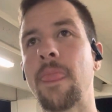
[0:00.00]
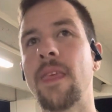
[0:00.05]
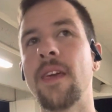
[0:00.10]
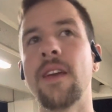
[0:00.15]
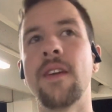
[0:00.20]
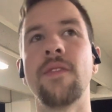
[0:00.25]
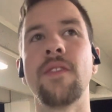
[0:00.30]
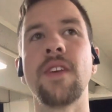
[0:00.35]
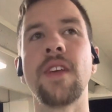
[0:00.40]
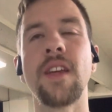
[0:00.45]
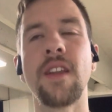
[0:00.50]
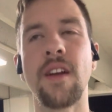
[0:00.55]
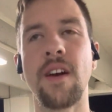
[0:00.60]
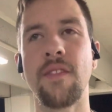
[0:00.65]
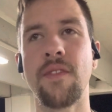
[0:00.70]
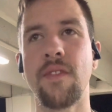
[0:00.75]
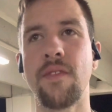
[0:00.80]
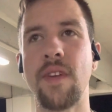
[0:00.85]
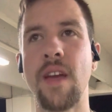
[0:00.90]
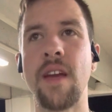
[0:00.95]
if you get off
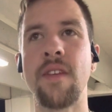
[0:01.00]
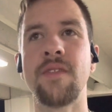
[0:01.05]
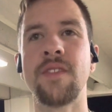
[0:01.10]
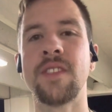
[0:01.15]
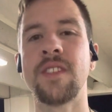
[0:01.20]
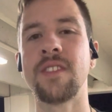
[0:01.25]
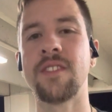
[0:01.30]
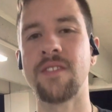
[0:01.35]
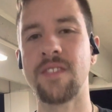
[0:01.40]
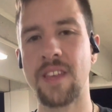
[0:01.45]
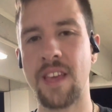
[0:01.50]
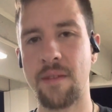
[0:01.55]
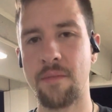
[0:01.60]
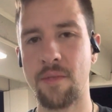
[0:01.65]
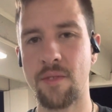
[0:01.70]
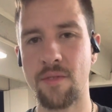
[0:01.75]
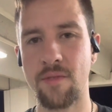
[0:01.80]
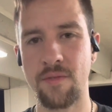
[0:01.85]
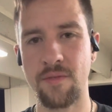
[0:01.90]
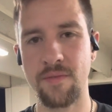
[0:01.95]
of every single
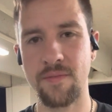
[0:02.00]
chemical,